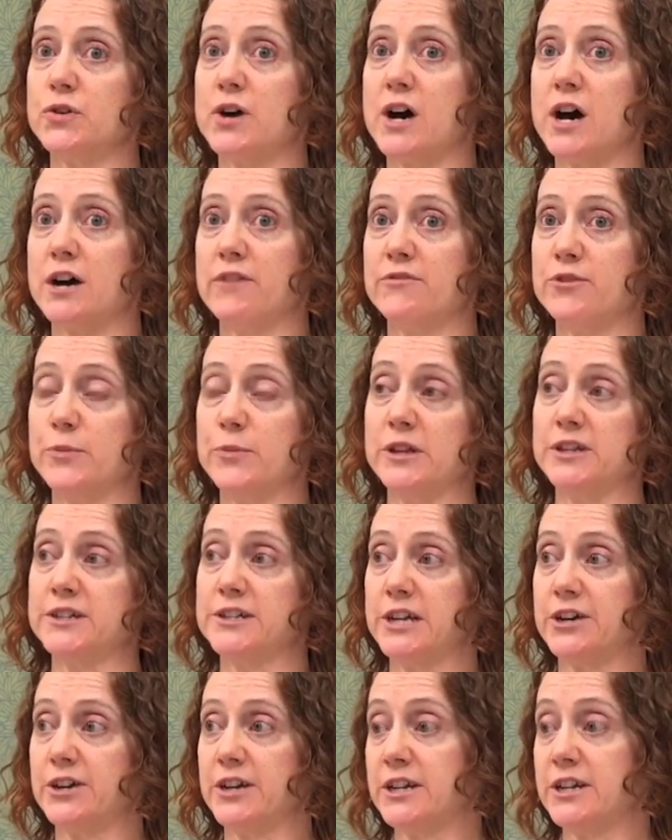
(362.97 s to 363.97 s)
of the
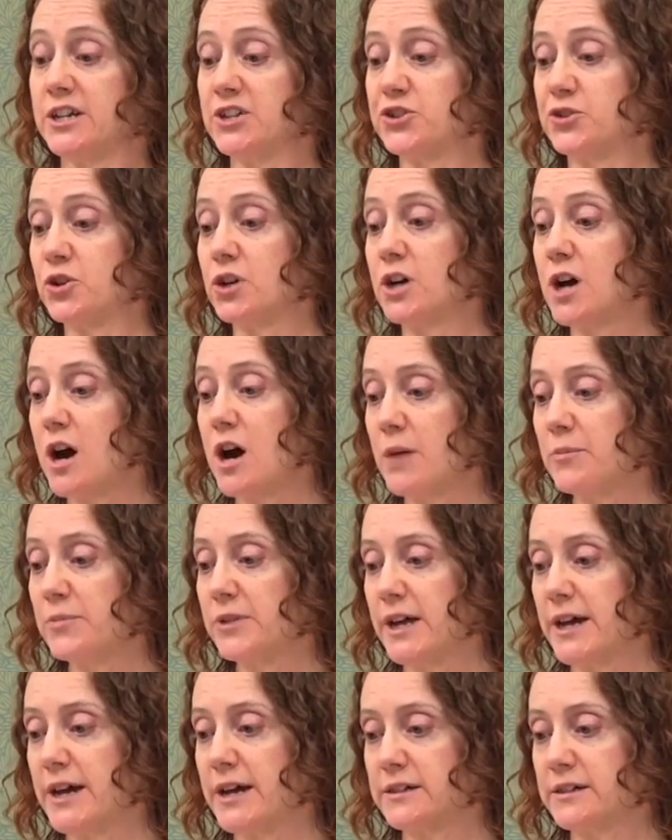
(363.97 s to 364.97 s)
military-industrial
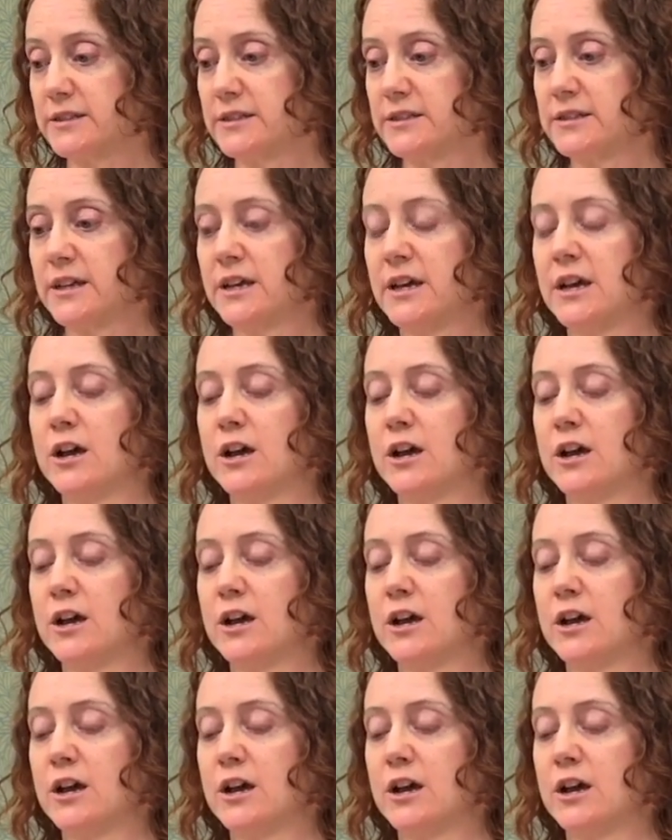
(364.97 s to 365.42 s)
complex.